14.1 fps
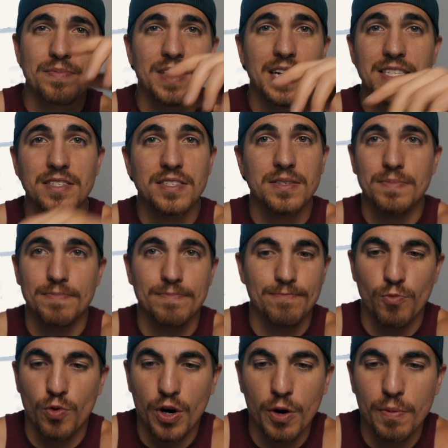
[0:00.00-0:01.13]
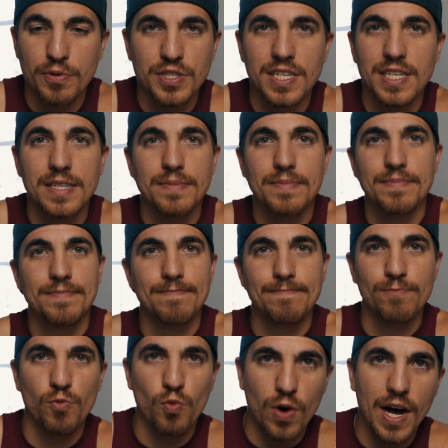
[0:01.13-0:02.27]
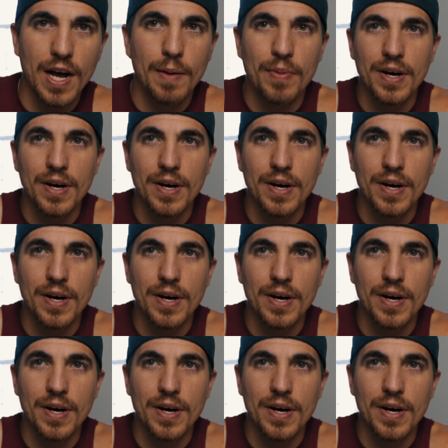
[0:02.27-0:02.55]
That's 100% why I